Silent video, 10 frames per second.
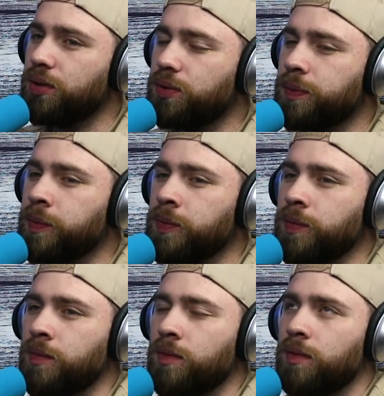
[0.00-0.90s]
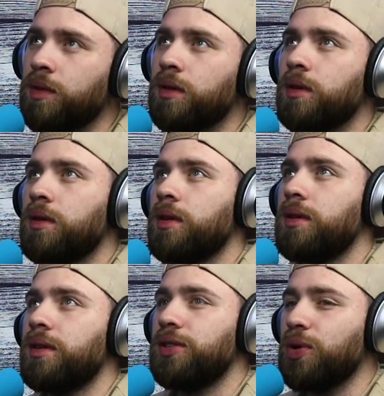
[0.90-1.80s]
do
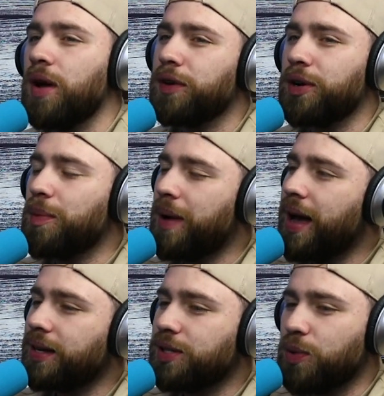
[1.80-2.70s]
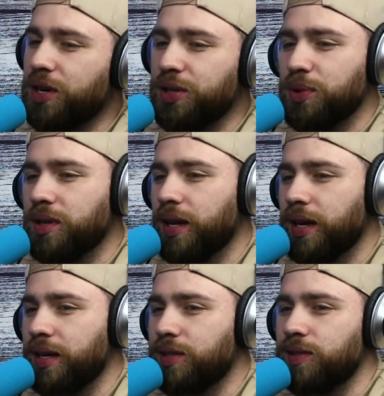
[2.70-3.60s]
you ever go back to when you were
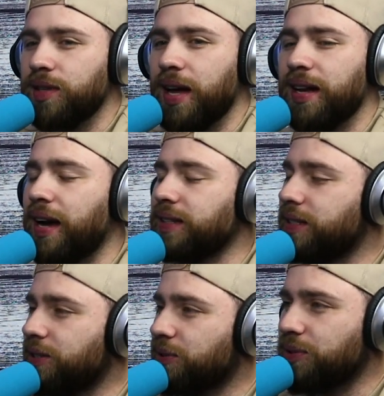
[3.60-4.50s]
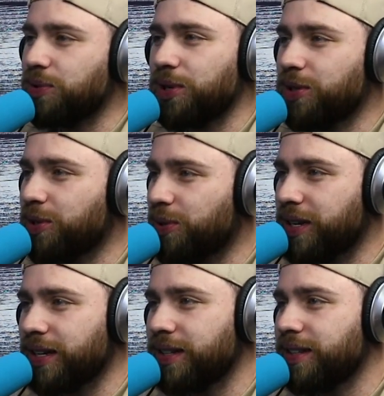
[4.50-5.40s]
like that 19-year-old,
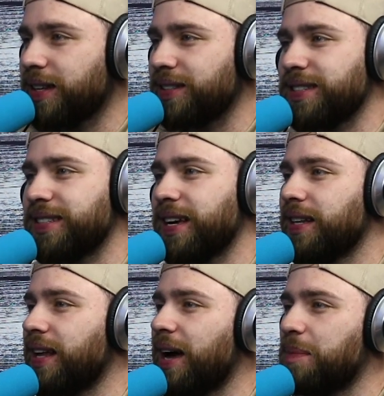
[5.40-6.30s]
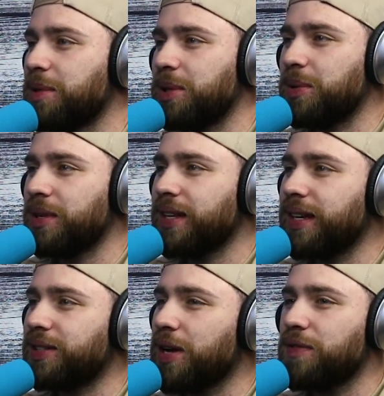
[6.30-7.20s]
20-year-old kid, like just getting that opportunity?
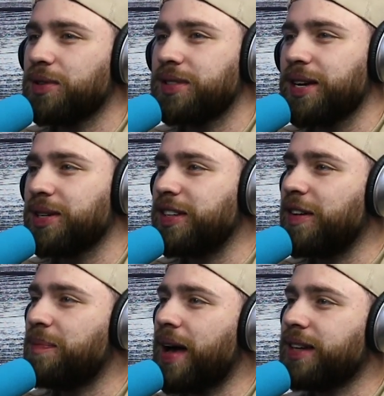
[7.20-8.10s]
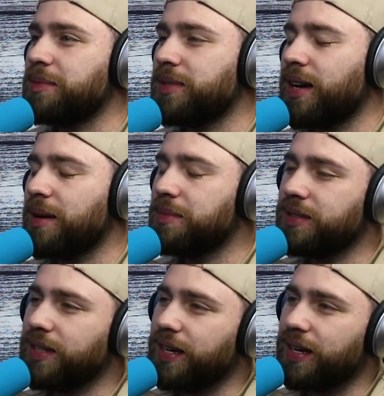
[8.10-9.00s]
Like, do you ever take yourself back
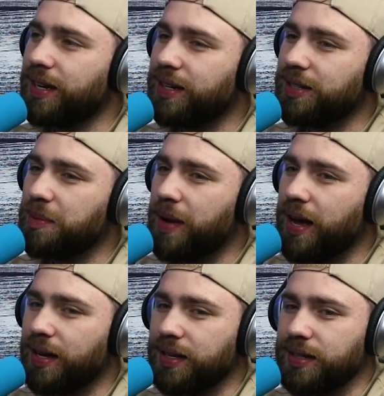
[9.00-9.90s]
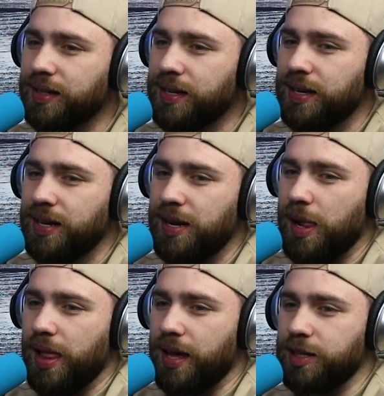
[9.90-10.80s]
sometimes and like kind of look back and
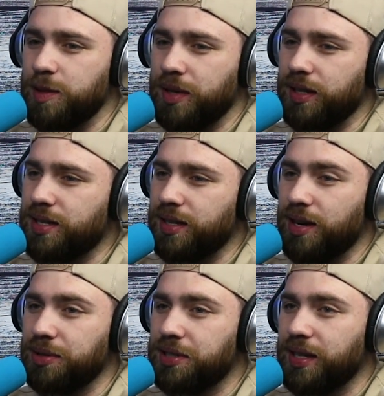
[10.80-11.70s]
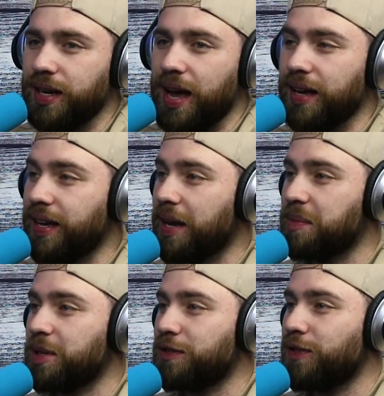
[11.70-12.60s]
just be like, listen, oh shit, like I
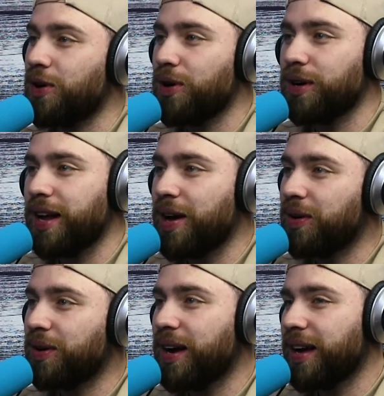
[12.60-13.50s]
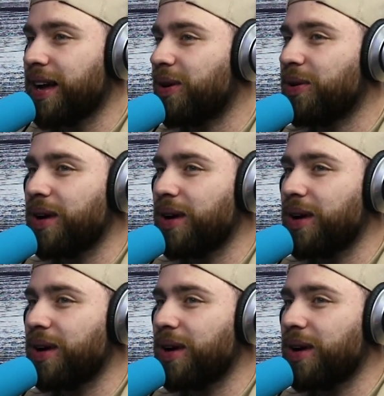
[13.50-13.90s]
came this far and now I'm